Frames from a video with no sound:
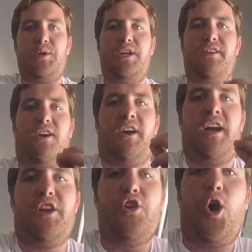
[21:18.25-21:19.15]
You either
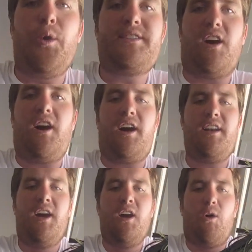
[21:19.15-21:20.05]
know it's
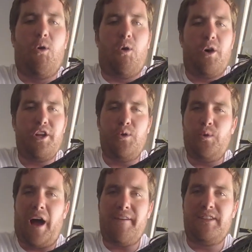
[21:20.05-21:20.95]
on or
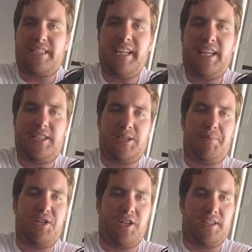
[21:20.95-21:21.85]
you have a sneaking
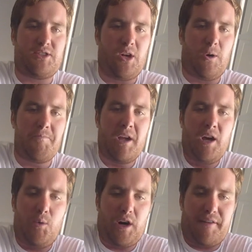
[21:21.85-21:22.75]
suspicion. So
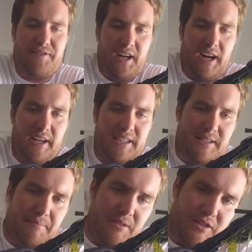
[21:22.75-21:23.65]
what I've done is
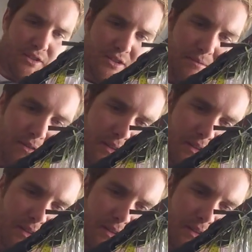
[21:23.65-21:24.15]
to